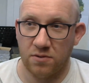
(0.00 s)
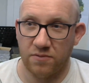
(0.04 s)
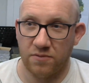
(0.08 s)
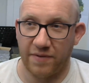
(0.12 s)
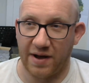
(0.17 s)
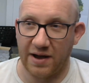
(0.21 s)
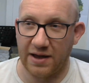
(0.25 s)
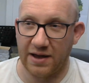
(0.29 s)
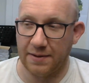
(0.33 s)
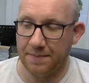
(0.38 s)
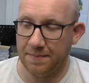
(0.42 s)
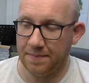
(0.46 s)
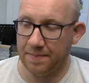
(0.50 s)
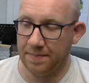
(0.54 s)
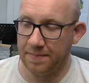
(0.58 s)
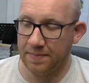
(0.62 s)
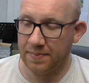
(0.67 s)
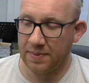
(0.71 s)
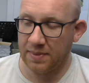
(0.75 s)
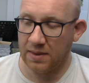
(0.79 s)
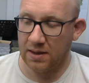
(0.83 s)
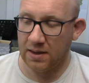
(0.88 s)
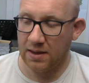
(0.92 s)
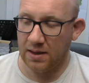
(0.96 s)
right,
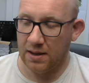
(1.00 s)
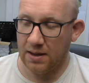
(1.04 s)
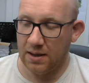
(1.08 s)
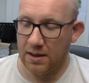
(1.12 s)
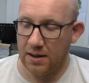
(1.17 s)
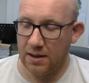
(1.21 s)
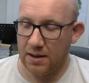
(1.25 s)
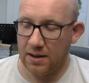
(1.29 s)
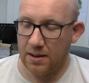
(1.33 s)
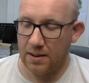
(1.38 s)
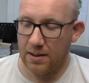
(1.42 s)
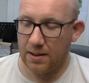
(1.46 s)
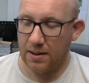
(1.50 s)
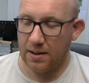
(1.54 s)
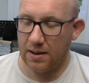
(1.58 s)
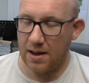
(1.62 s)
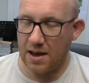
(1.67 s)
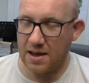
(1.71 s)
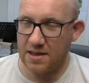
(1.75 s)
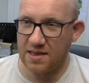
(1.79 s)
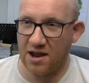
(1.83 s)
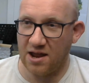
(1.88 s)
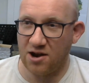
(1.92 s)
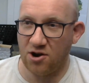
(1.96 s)

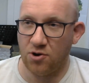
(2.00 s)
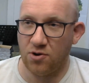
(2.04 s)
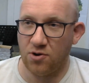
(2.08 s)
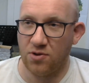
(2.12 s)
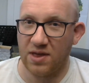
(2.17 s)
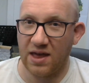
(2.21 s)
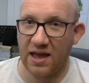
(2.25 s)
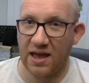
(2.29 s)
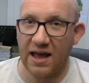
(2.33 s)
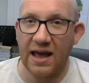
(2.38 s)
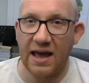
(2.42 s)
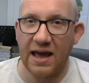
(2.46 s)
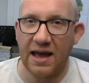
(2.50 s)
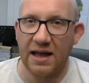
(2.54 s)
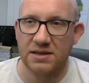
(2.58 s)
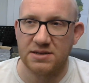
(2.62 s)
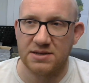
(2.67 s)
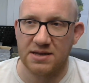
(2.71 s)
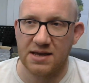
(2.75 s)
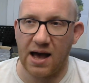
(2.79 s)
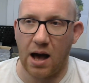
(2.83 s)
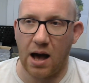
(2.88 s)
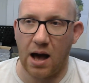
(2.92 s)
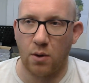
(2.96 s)
and then another
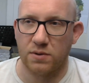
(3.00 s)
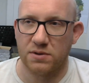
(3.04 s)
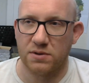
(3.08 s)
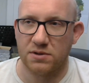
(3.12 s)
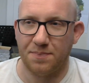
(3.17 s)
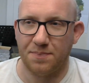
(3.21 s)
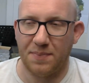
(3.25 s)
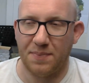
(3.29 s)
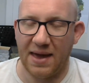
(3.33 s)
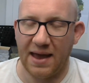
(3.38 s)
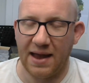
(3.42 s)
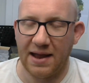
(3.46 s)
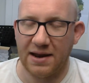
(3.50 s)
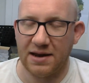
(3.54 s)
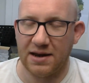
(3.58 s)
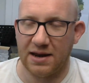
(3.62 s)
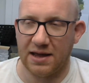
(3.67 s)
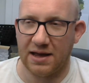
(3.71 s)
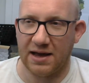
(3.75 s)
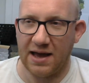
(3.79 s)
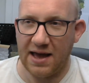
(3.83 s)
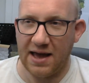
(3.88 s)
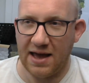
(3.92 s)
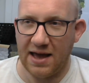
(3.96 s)
80 hours
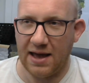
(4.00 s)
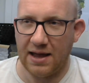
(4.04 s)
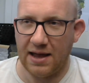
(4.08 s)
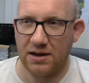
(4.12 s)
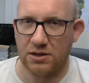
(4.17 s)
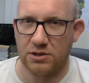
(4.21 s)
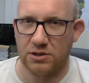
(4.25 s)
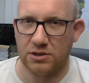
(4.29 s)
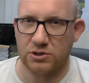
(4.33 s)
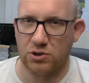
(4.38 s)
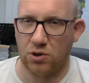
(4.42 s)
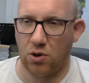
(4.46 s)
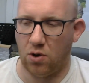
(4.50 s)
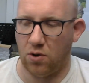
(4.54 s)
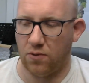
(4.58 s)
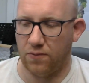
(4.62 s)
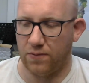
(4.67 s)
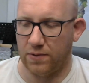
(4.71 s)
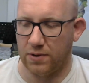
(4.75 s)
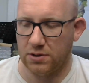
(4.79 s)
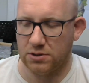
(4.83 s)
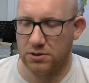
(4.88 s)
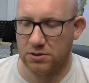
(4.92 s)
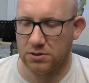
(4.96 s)
painting 80
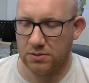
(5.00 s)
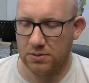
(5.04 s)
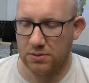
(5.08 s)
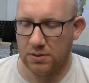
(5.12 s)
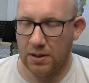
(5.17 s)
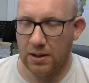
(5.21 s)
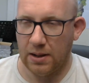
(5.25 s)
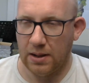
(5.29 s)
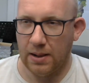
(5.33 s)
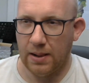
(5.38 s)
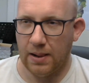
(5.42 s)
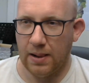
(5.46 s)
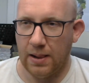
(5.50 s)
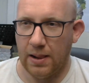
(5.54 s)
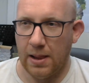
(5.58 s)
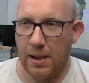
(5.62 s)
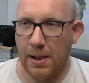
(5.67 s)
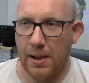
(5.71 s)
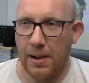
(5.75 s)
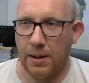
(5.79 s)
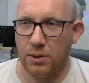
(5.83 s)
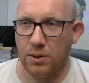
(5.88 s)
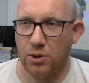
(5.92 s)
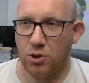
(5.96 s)
Saurus,
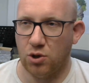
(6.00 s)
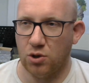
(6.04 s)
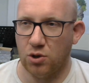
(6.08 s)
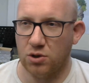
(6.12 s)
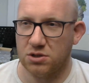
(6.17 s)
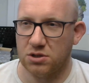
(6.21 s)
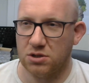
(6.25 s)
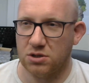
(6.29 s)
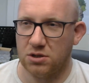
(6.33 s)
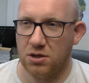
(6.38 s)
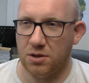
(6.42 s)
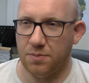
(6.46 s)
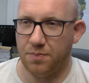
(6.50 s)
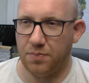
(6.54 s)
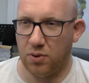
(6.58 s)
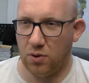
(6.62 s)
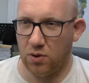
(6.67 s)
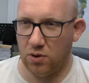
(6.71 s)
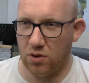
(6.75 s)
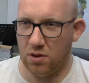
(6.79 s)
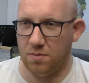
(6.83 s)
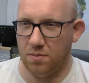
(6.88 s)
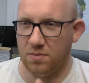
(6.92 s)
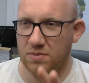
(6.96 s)
just to
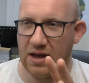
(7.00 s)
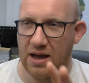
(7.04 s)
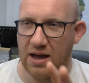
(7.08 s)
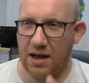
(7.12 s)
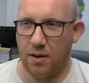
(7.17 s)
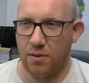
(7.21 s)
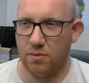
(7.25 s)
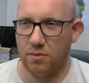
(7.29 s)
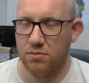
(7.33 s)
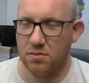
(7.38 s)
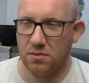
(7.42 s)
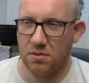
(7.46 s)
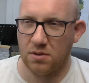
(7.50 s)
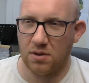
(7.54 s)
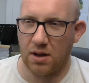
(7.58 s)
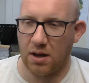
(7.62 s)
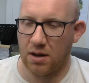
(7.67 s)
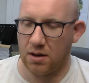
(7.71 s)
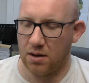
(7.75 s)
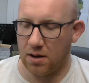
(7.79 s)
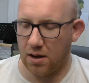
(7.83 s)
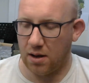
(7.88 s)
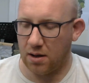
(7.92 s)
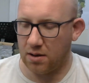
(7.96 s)
put them down,
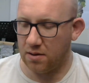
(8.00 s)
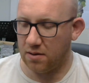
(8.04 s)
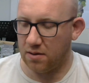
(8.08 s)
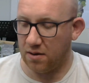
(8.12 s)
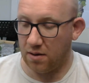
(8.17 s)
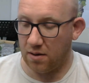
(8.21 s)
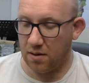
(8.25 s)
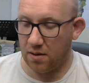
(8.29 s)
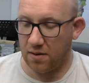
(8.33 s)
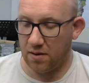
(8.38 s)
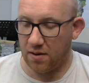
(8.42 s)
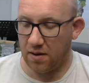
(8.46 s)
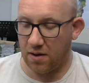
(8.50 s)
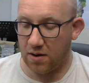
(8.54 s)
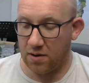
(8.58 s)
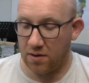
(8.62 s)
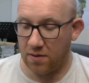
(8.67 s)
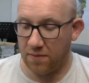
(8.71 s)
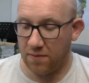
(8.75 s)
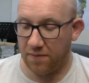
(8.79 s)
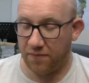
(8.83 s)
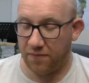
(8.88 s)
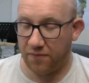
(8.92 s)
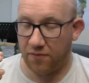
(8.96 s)

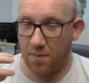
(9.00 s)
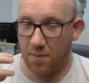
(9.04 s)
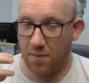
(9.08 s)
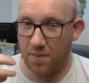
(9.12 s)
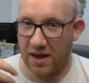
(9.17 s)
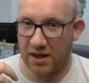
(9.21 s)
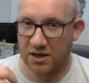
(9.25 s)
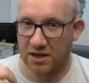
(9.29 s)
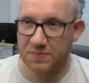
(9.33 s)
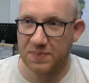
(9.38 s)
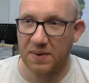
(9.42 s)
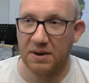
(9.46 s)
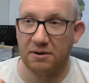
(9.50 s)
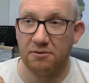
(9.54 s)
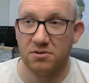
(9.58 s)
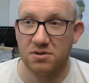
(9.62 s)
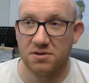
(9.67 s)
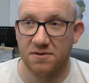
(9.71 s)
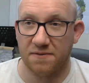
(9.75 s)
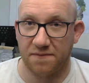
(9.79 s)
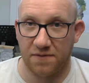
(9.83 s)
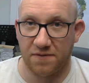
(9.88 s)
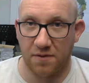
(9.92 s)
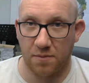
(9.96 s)
and from experience
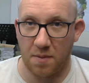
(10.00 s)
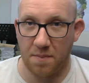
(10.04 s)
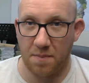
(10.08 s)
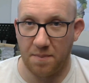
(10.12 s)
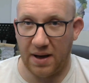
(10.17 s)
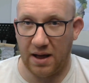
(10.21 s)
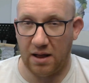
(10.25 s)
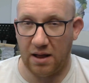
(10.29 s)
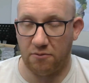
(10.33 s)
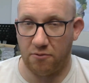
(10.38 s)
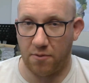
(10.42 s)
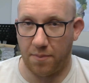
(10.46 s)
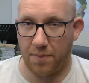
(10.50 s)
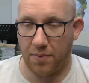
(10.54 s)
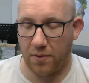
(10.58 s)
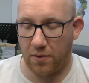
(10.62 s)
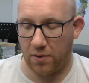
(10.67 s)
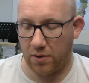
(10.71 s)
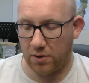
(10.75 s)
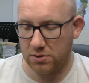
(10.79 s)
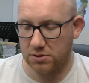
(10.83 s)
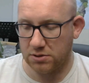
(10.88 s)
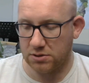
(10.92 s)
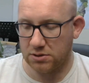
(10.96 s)
of filming battle
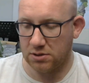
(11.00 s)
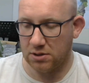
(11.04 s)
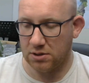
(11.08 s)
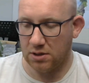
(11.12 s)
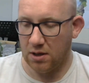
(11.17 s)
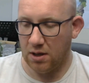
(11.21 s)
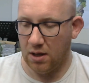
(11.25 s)
reports,